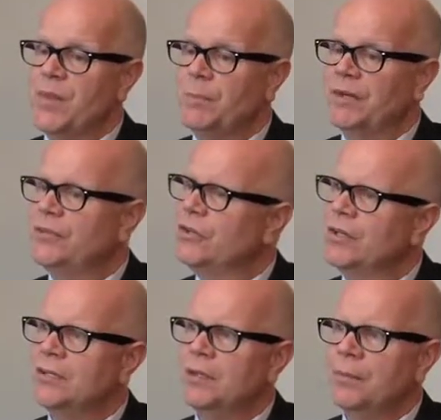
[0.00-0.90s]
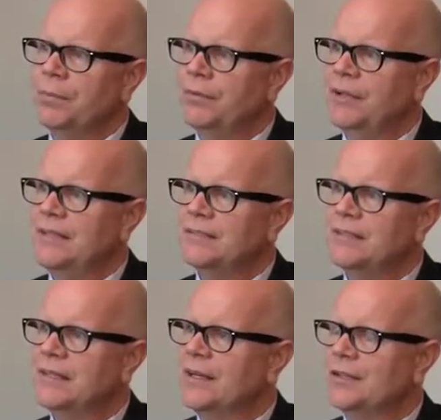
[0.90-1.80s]
But if you're in a place
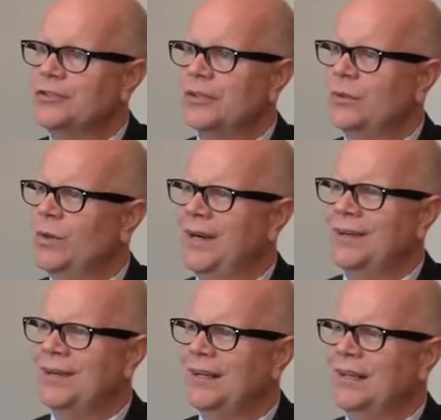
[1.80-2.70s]
in the country where